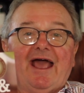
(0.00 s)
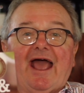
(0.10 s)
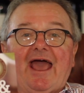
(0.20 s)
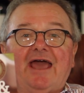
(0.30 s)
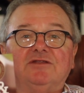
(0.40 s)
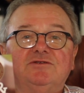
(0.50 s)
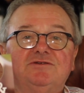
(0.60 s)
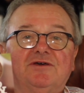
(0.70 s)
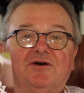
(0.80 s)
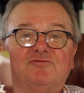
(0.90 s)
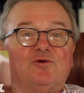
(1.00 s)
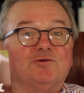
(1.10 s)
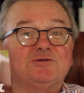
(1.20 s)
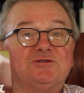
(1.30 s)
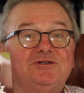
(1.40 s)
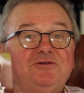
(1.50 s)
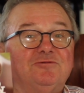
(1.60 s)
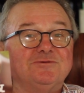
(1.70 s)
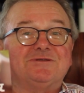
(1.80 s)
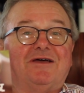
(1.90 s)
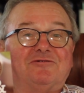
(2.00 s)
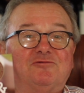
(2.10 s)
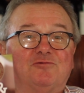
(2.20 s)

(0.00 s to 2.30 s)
and of course she also